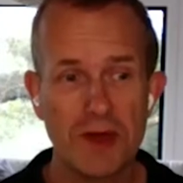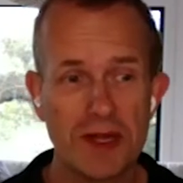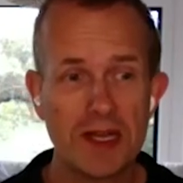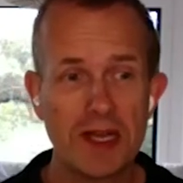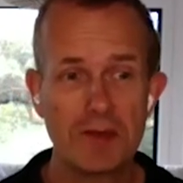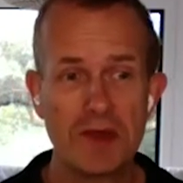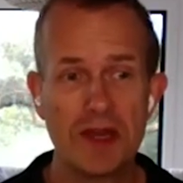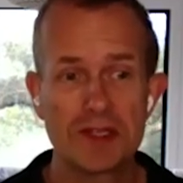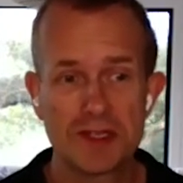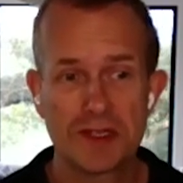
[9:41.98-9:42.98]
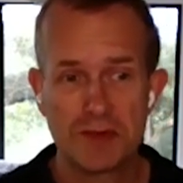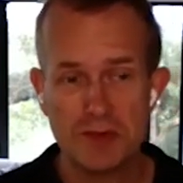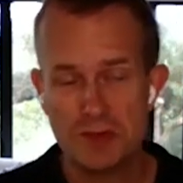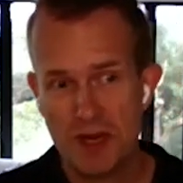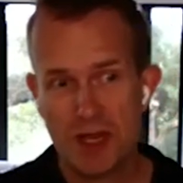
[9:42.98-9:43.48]
if you don't mind, I mean, let's
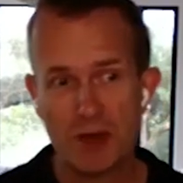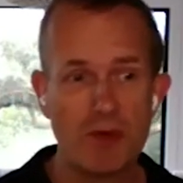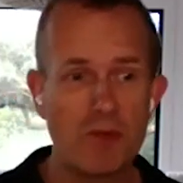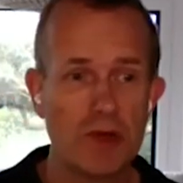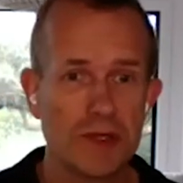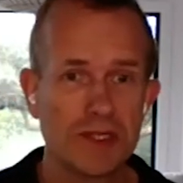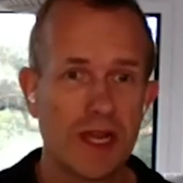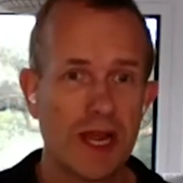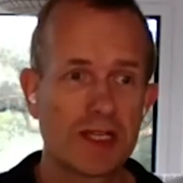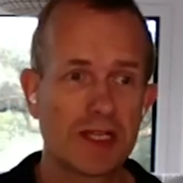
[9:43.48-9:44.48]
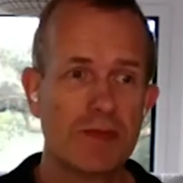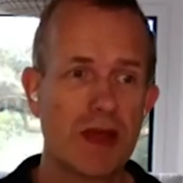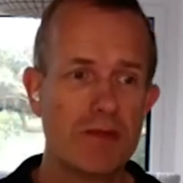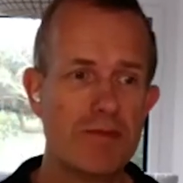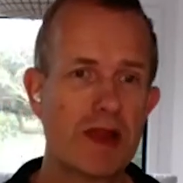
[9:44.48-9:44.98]
just pick up on what you said
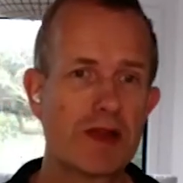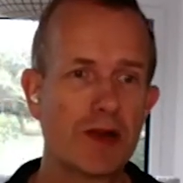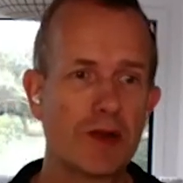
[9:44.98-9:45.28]
actually about the